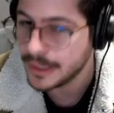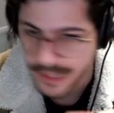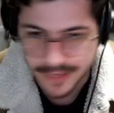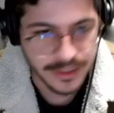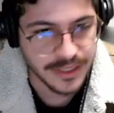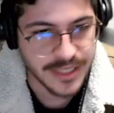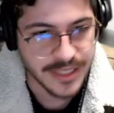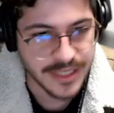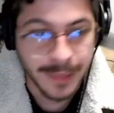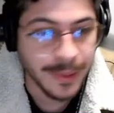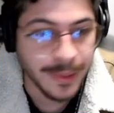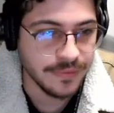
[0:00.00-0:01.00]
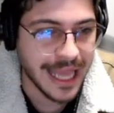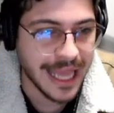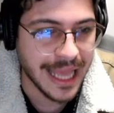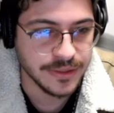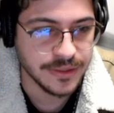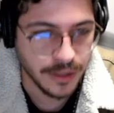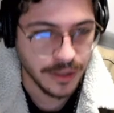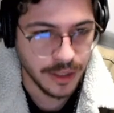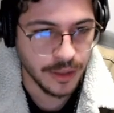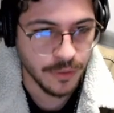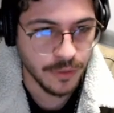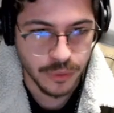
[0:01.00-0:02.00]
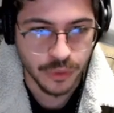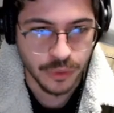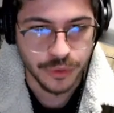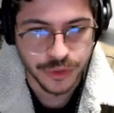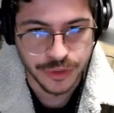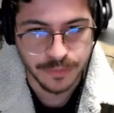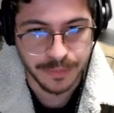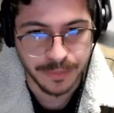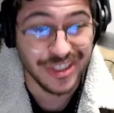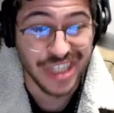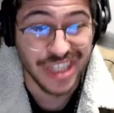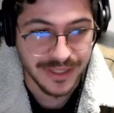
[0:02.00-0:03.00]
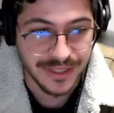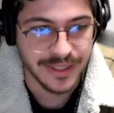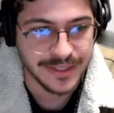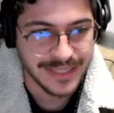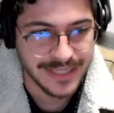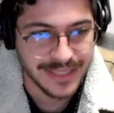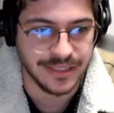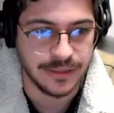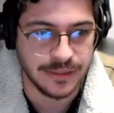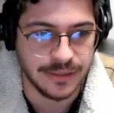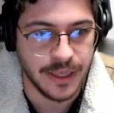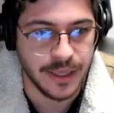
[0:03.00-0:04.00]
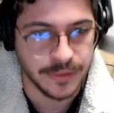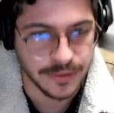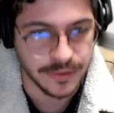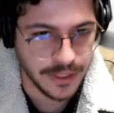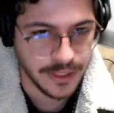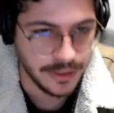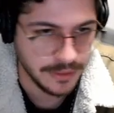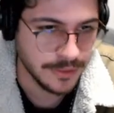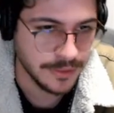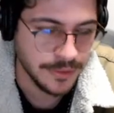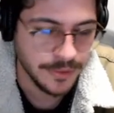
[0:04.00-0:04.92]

leaving the same amount of lands, of course, but changing the size of them because they